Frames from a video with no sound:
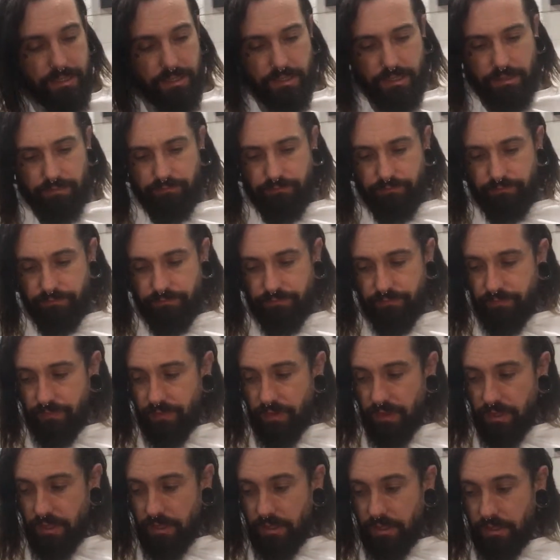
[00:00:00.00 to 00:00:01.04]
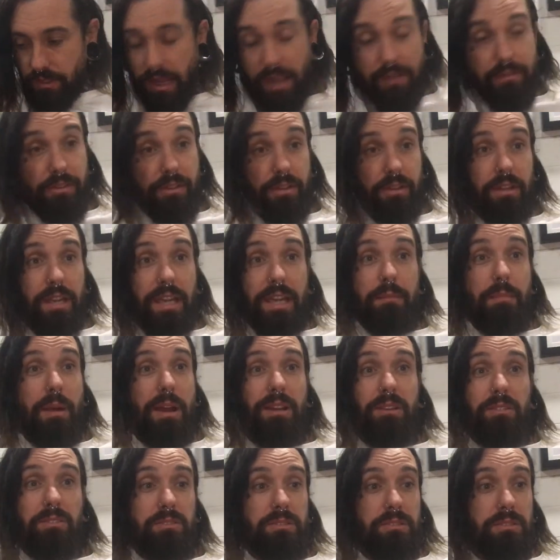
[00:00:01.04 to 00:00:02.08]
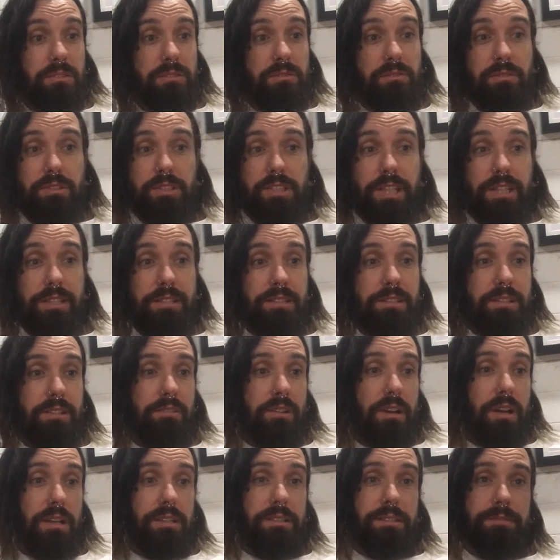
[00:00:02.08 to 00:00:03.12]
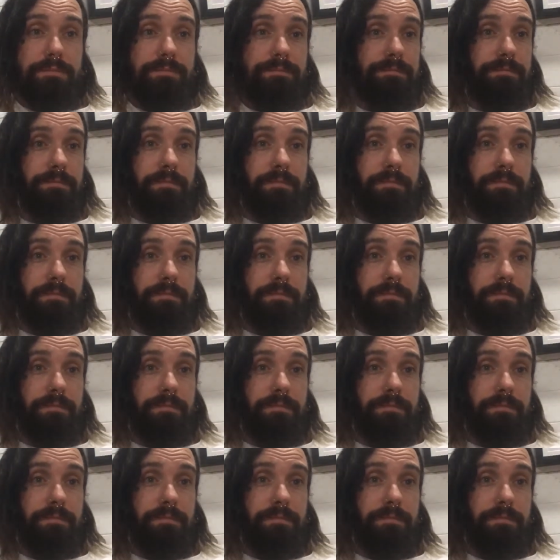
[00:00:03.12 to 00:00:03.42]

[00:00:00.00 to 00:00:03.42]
and the everything, emails. Jesus Christ,